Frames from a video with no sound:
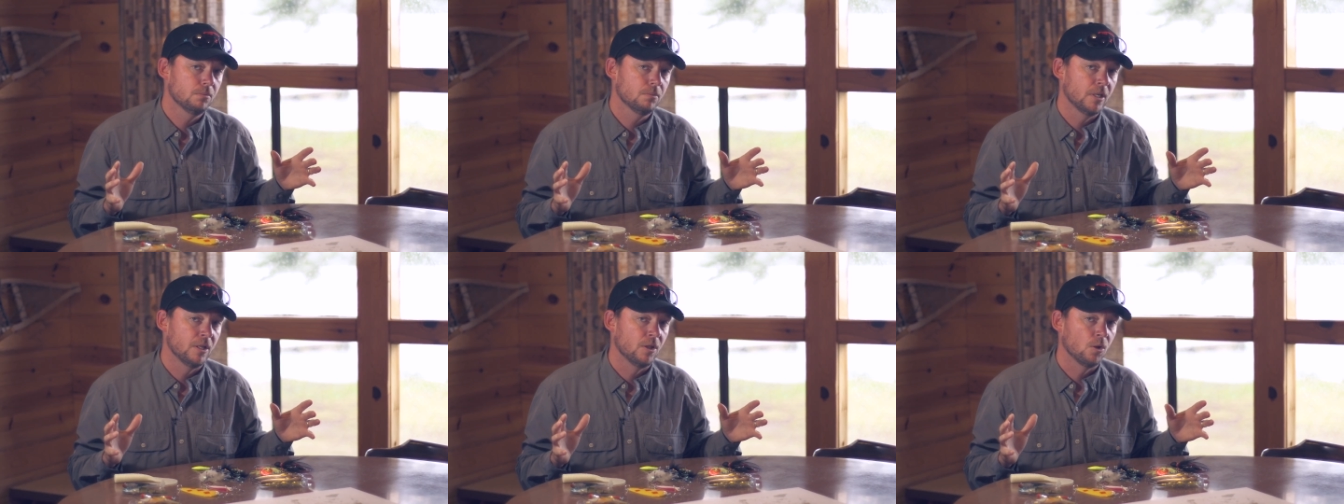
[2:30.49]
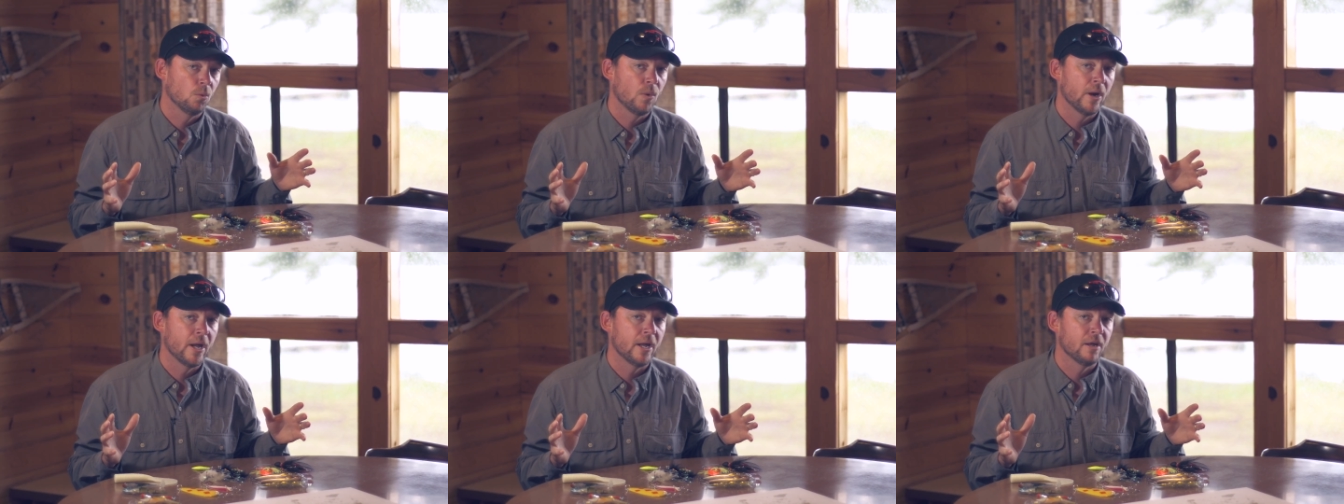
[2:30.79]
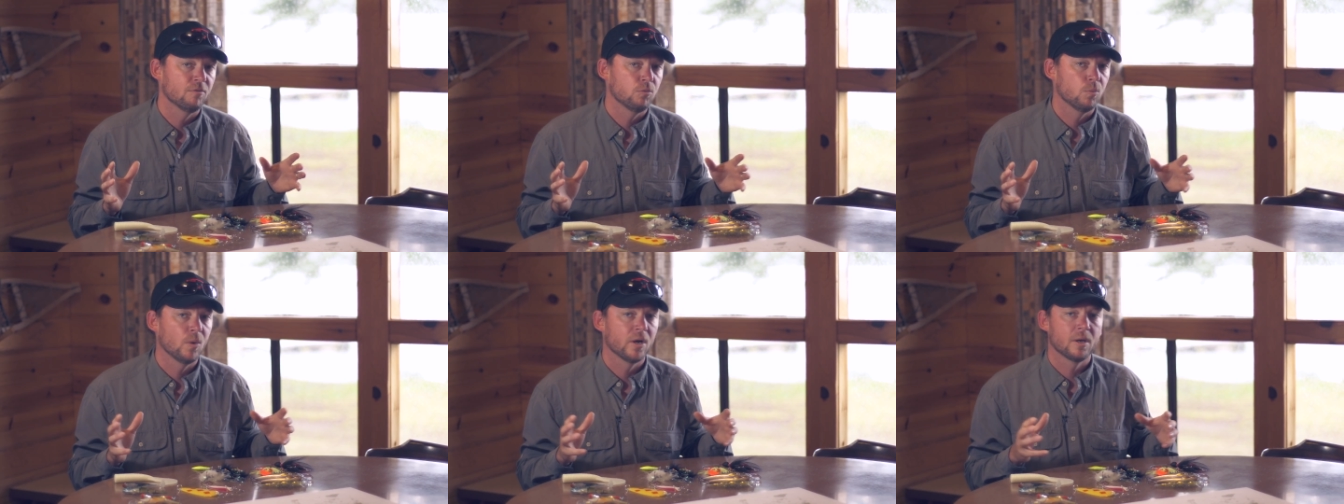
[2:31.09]
in the way
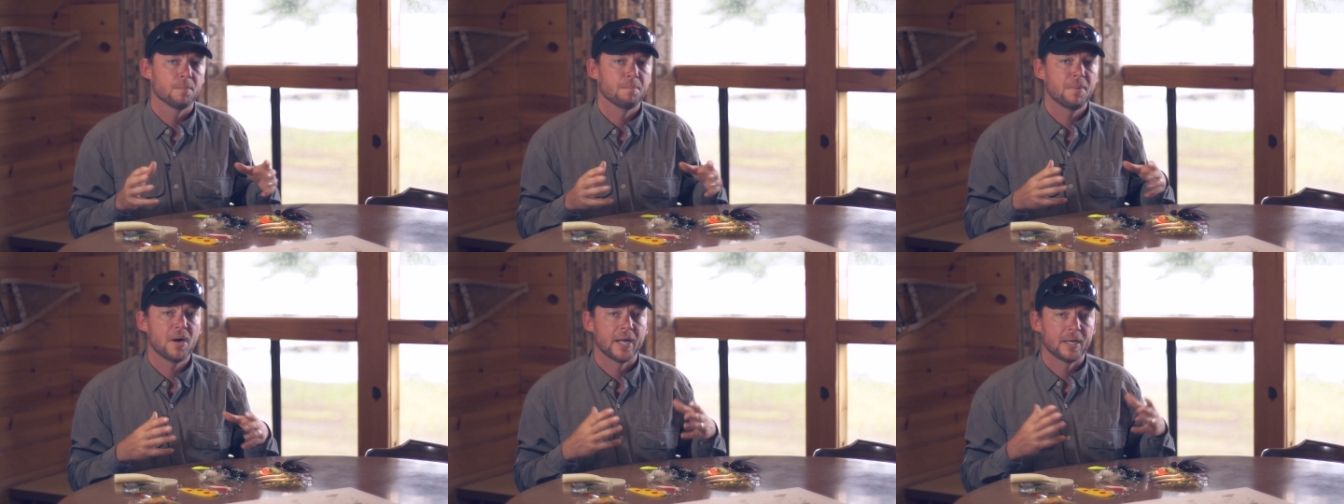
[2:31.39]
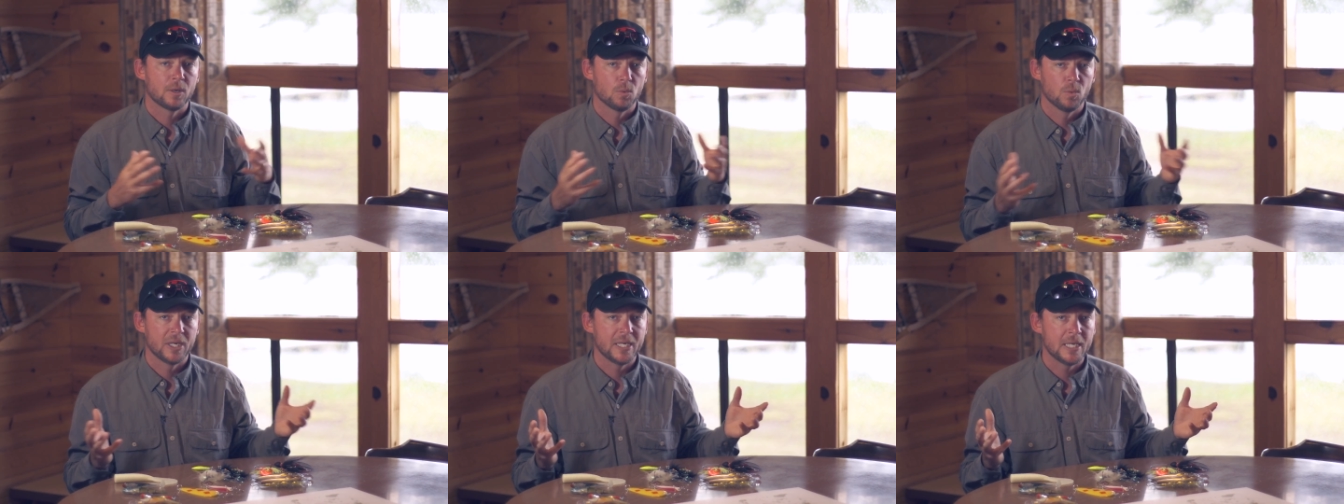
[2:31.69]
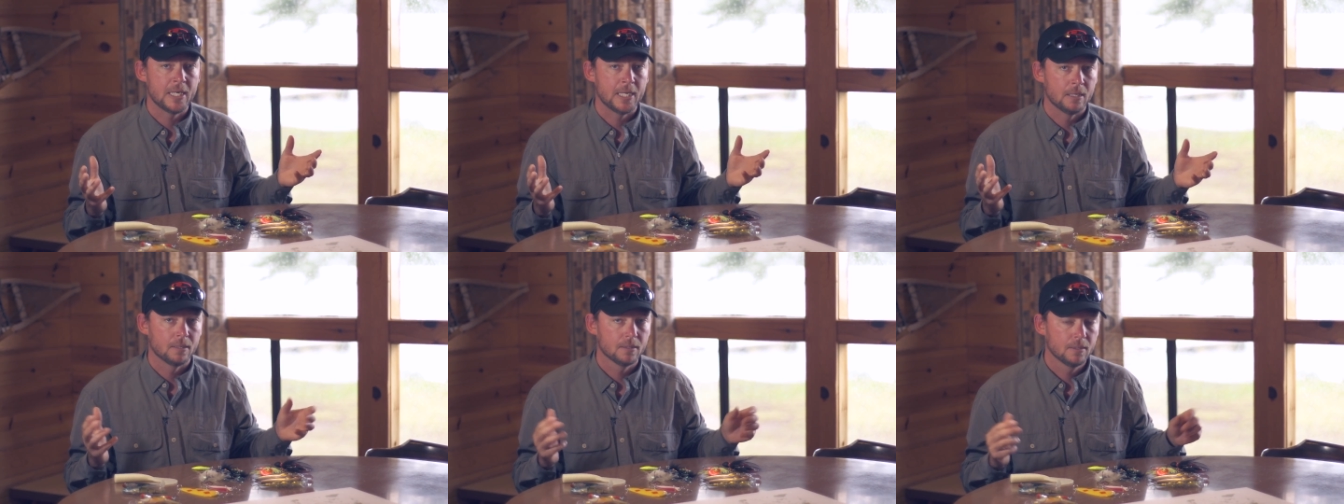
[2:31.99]
of what a pike would
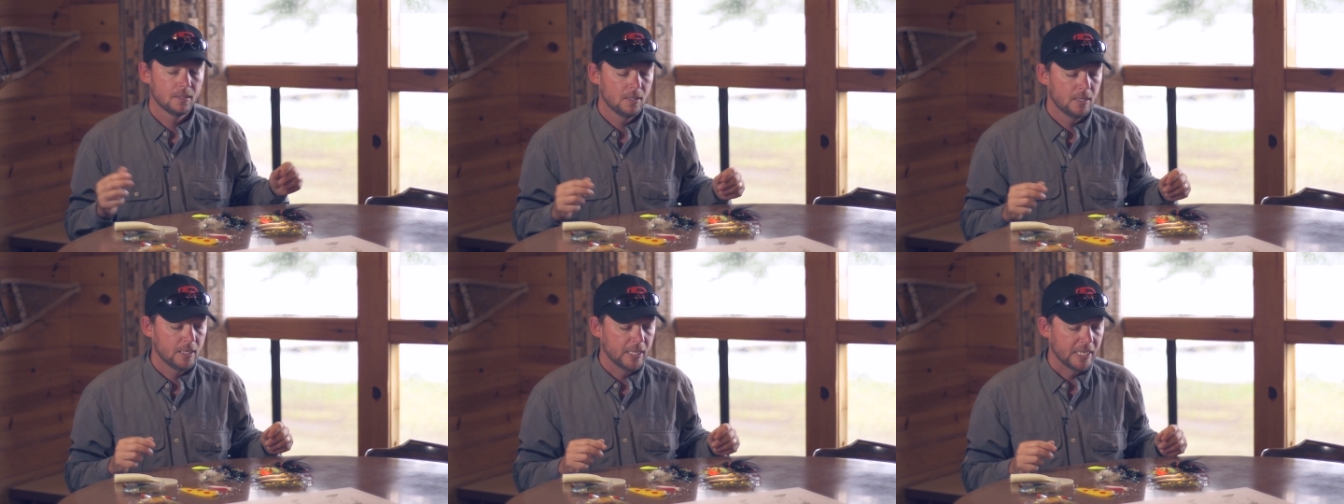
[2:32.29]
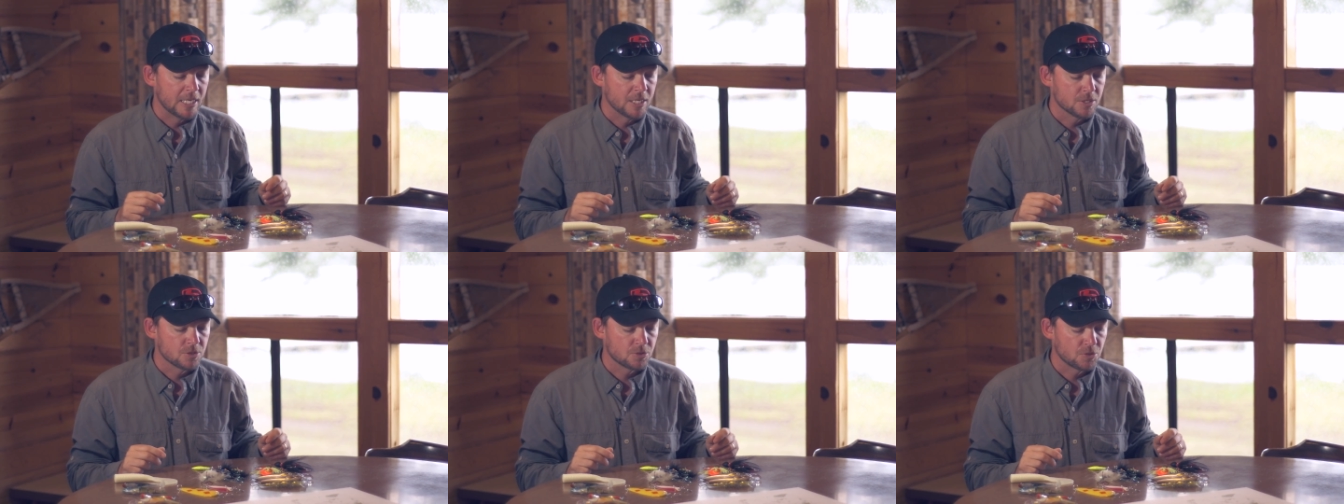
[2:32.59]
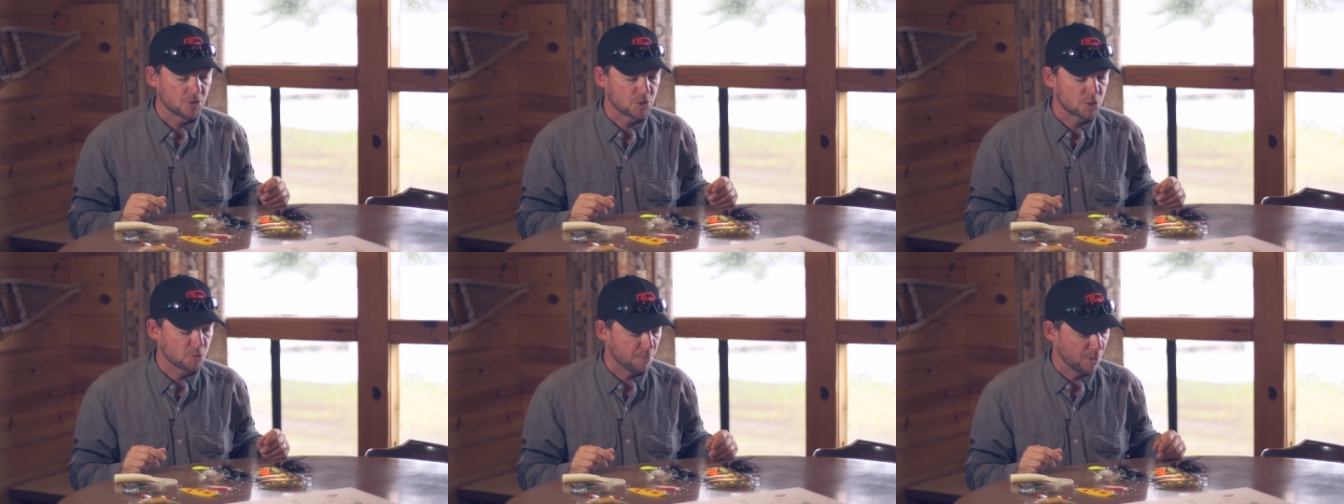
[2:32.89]
eat is
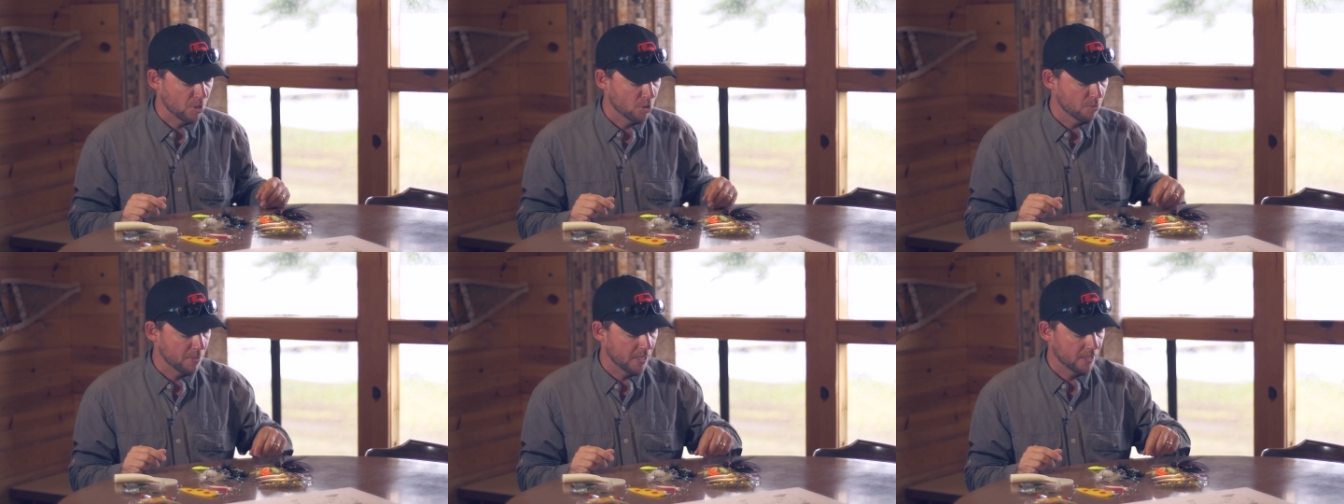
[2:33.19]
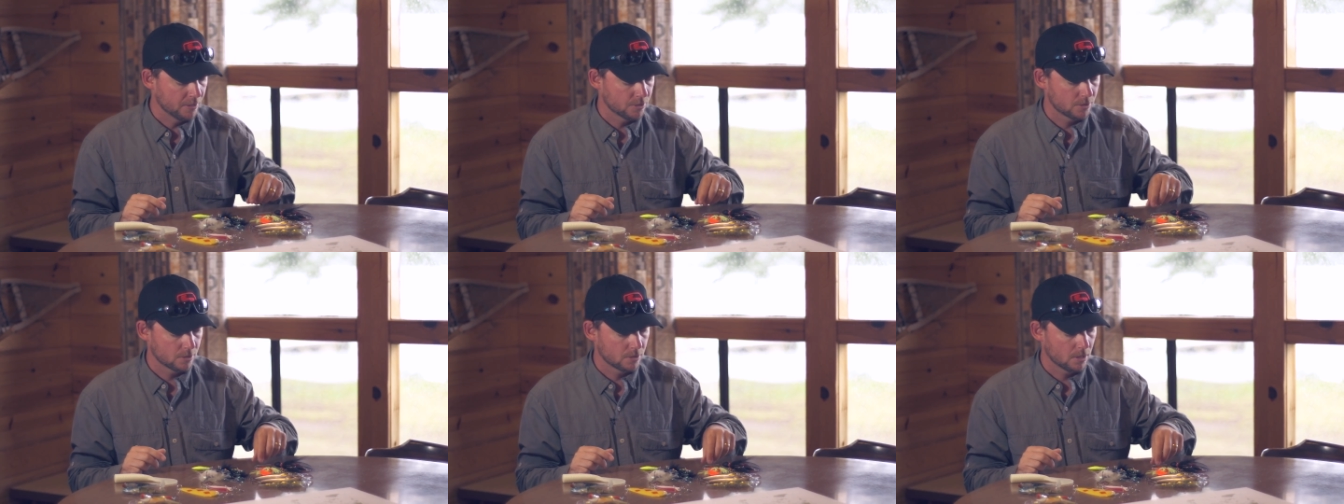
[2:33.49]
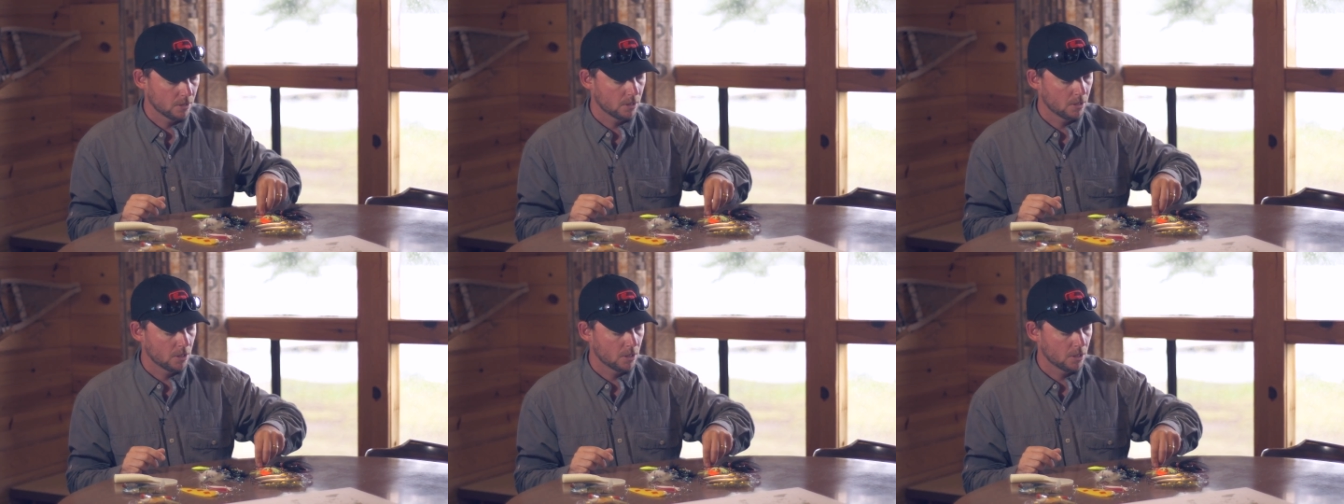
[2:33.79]
the spinner baits.